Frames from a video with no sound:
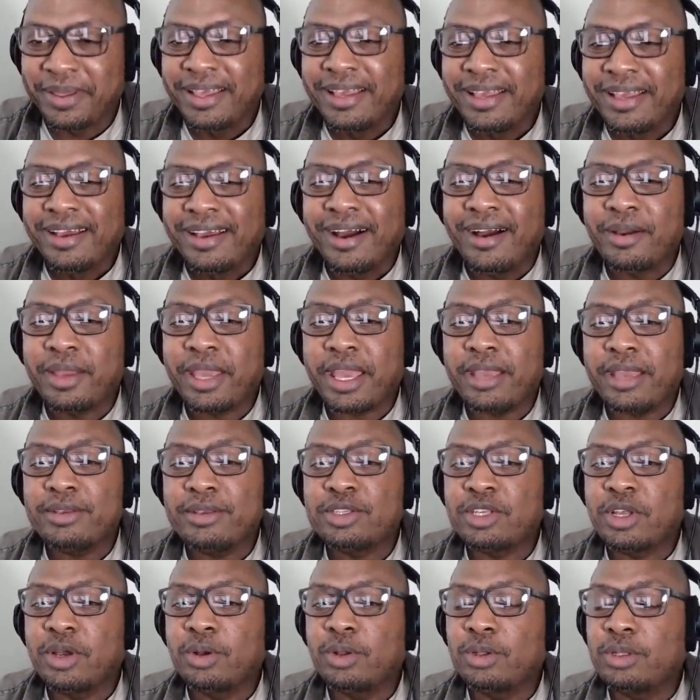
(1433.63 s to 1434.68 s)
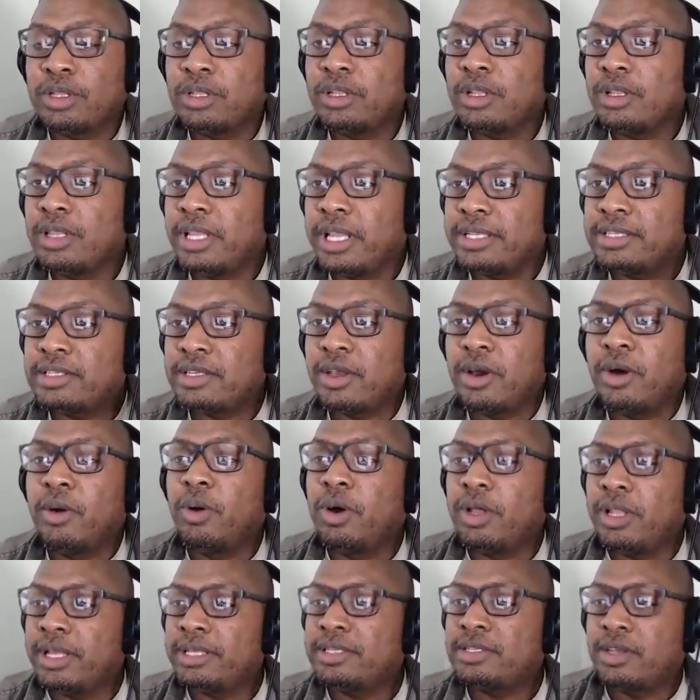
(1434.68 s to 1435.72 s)
Okay, so let's go.
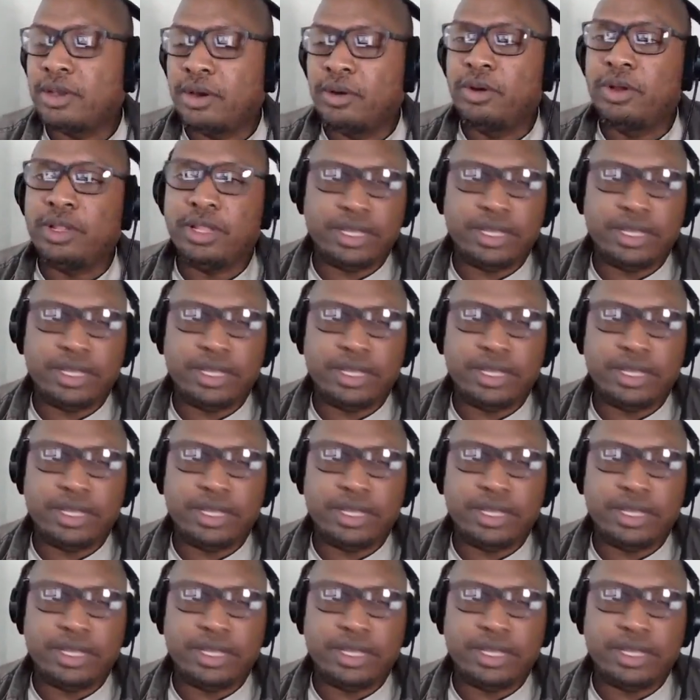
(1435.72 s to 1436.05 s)
Let's go.